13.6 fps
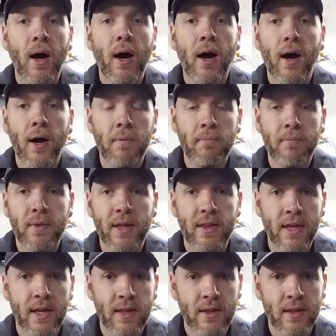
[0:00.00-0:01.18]
and
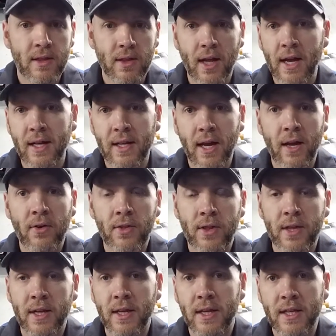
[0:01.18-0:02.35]
then laying down
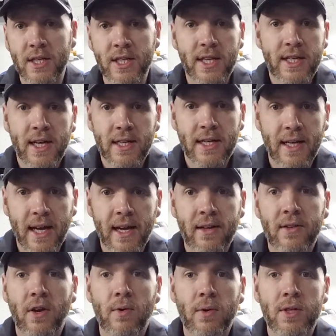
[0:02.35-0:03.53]
the Gtechniq
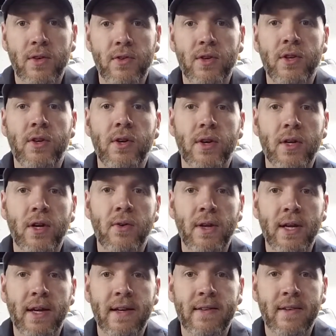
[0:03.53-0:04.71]
XL, which is a 2-year coating
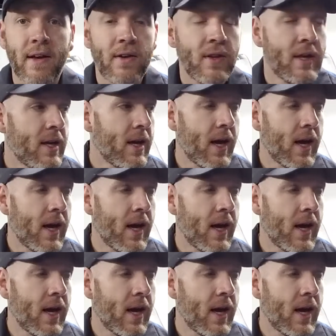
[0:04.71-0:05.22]
I sell.